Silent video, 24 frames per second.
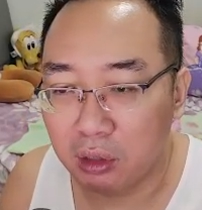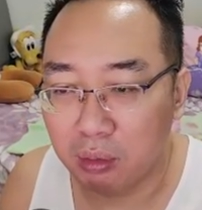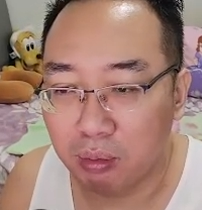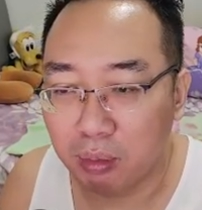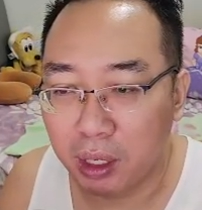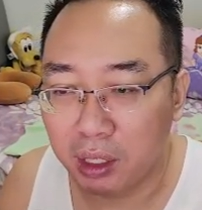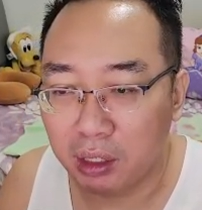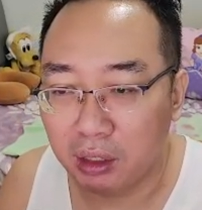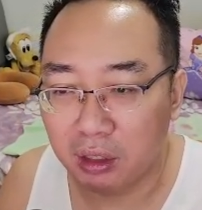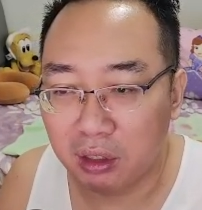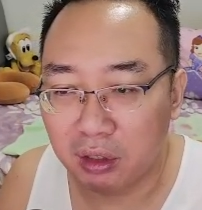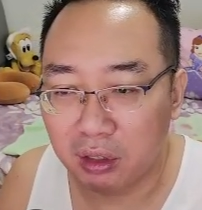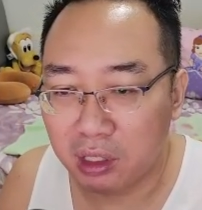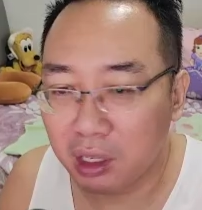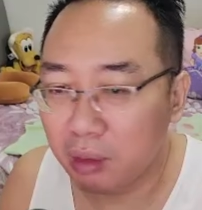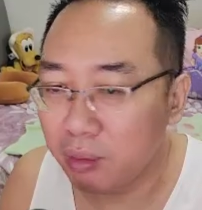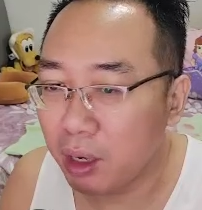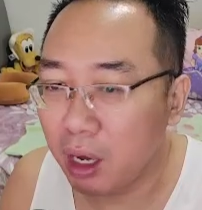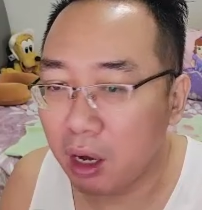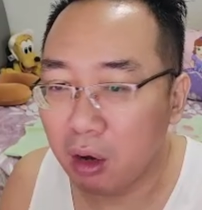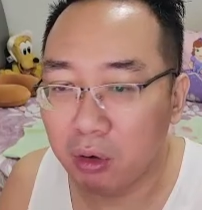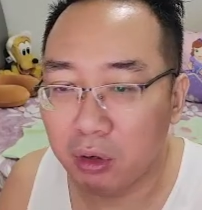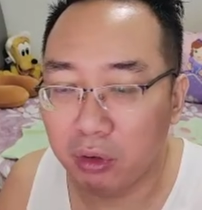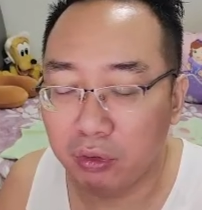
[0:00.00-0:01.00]
But
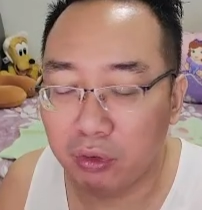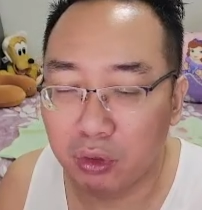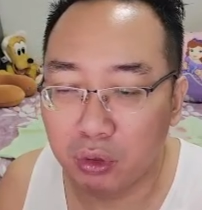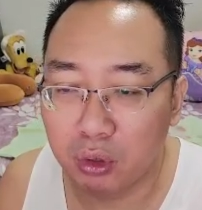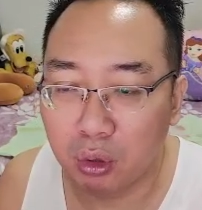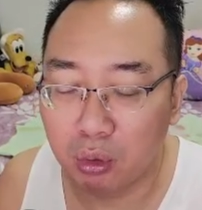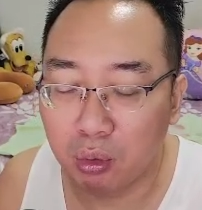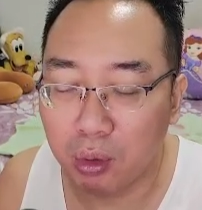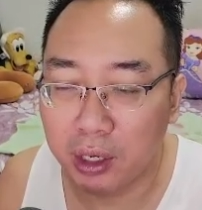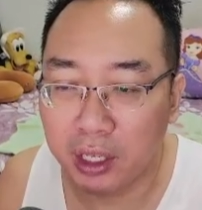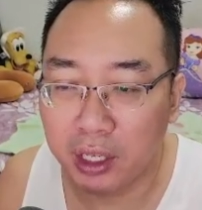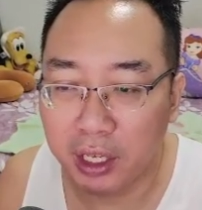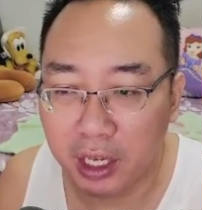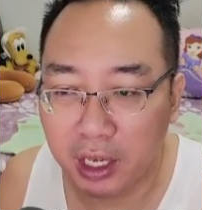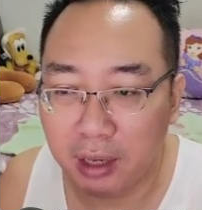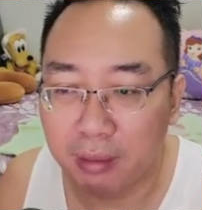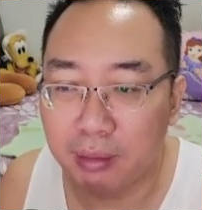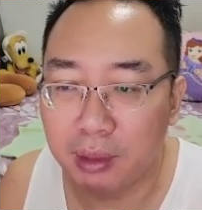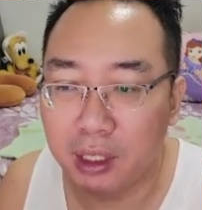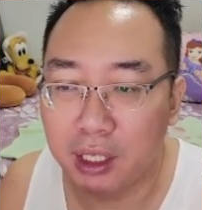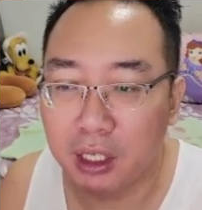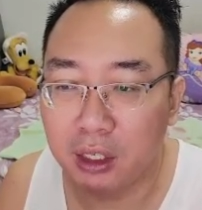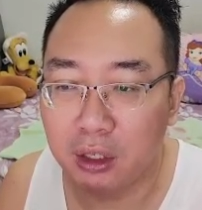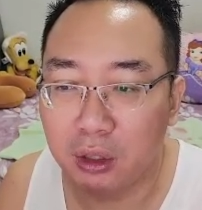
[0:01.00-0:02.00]
somehow, if you don't want
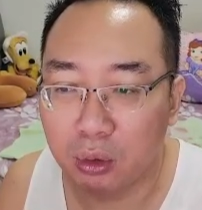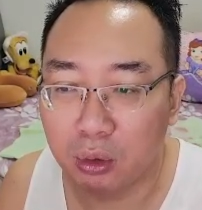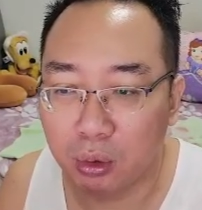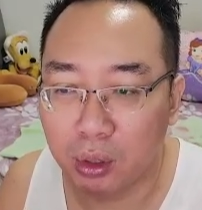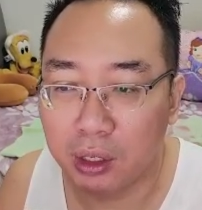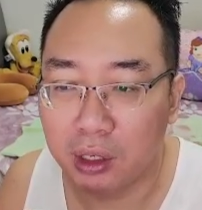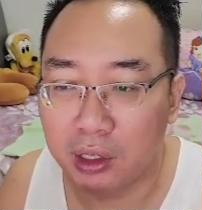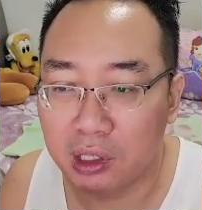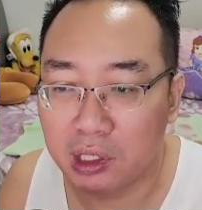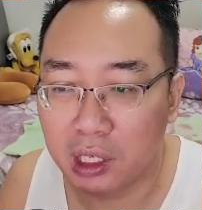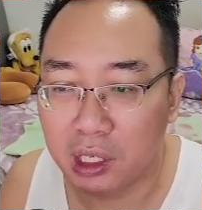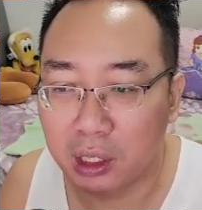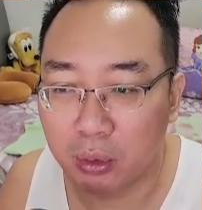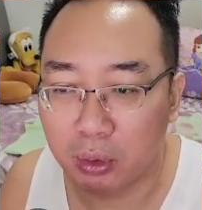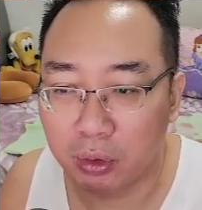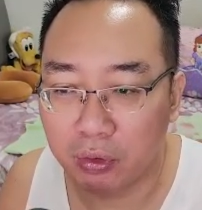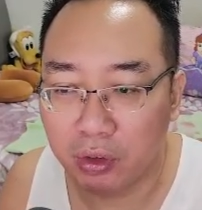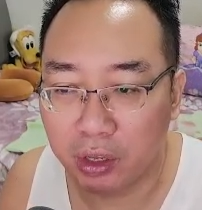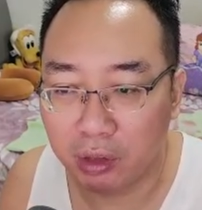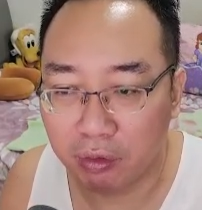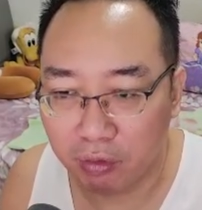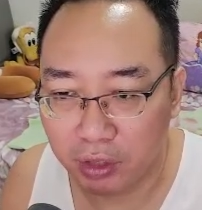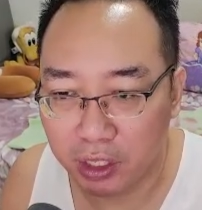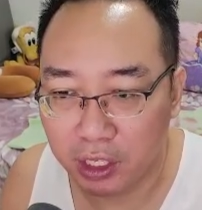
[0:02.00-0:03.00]
AMD, you want to stick with
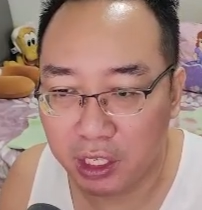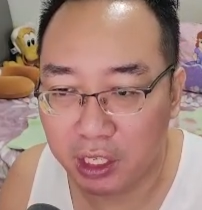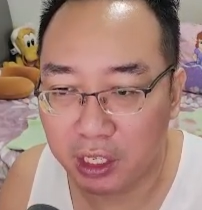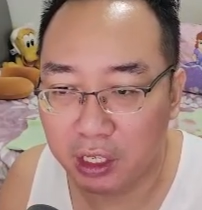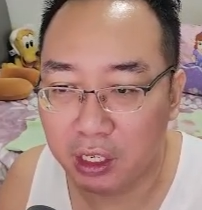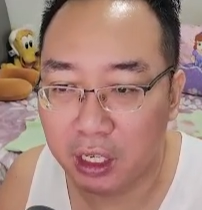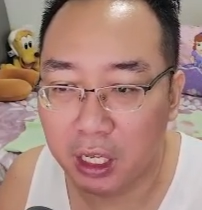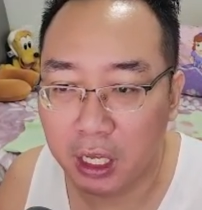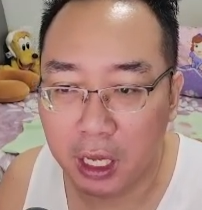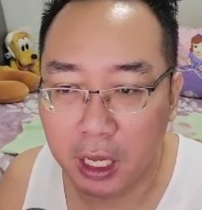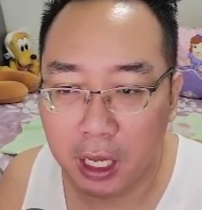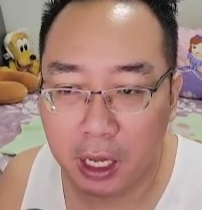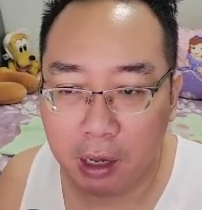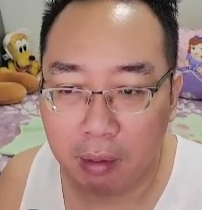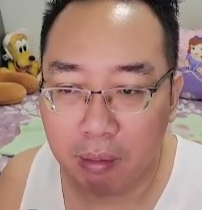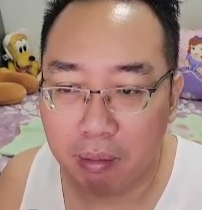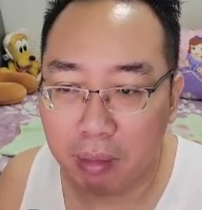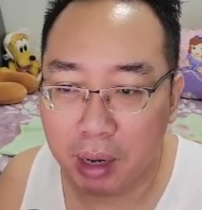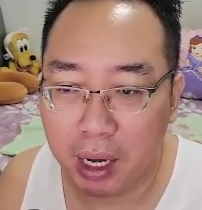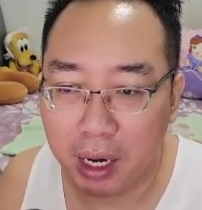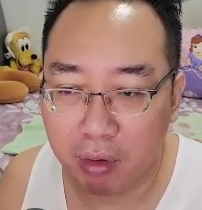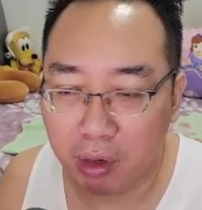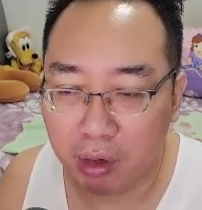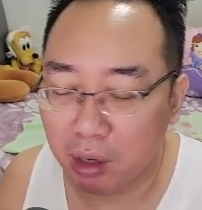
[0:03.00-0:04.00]
NVIDIA,
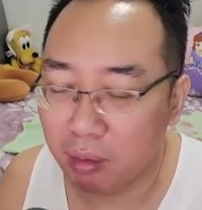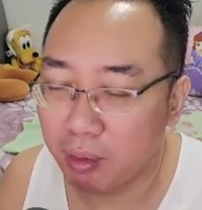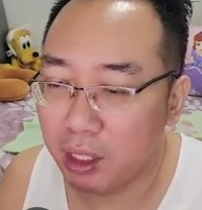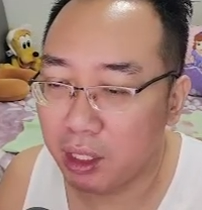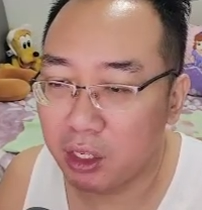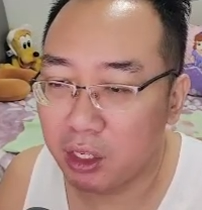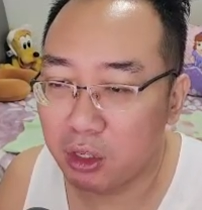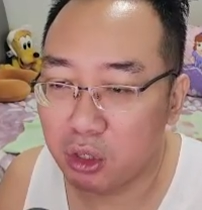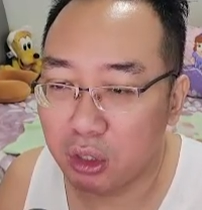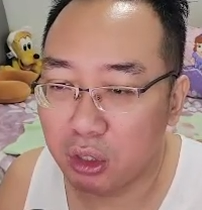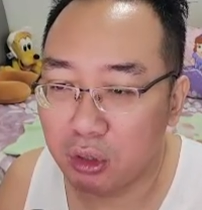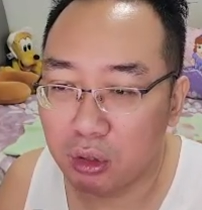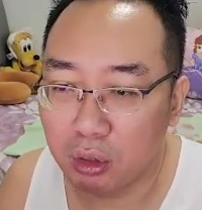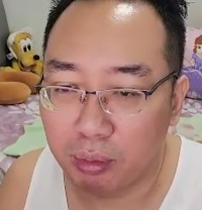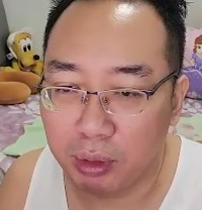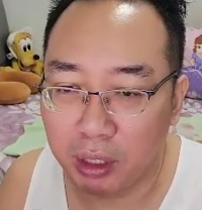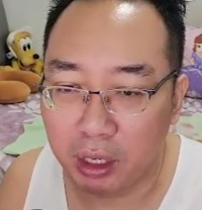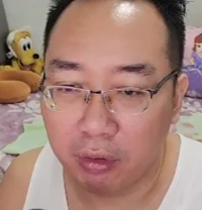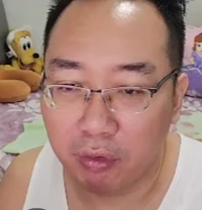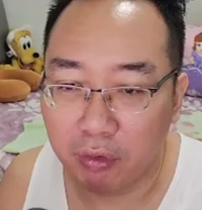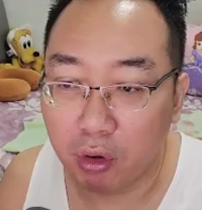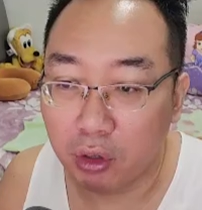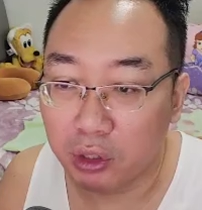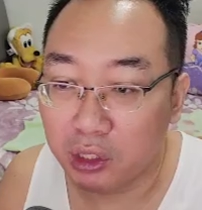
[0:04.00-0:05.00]
my recommendations will be
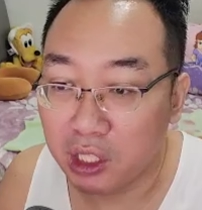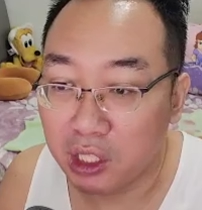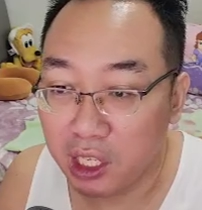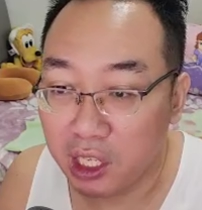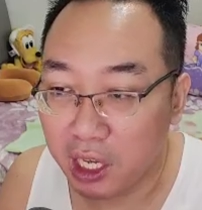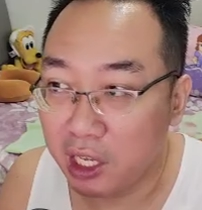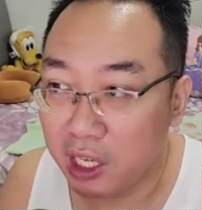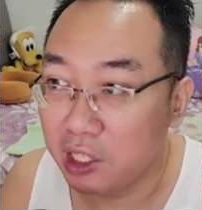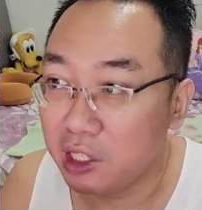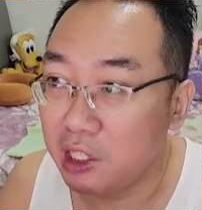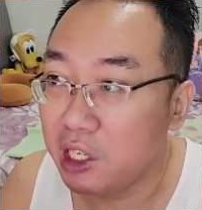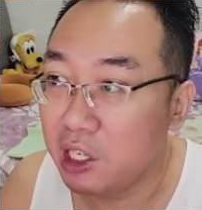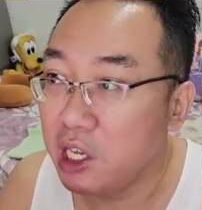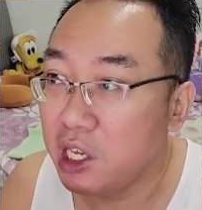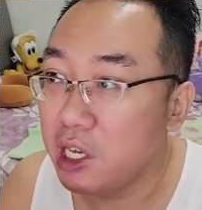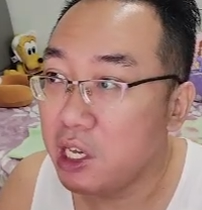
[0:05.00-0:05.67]
a 4080.